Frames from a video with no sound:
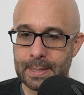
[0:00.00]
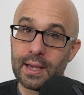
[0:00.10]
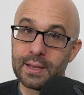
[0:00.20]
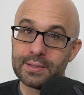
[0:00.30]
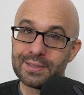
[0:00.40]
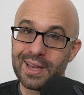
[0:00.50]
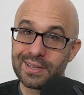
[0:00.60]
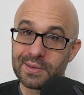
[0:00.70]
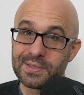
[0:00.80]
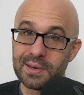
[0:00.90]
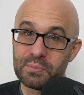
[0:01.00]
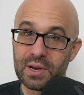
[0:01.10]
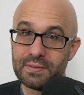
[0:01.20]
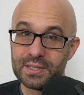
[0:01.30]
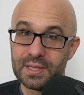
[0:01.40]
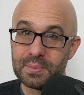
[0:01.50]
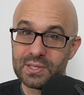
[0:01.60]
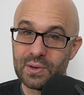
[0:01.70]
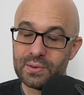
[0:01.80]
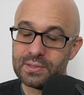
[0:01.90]
And as I've said in previous
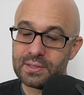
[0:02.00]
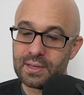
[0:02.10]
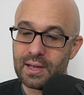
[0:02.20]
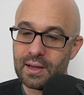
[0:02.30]
episodes,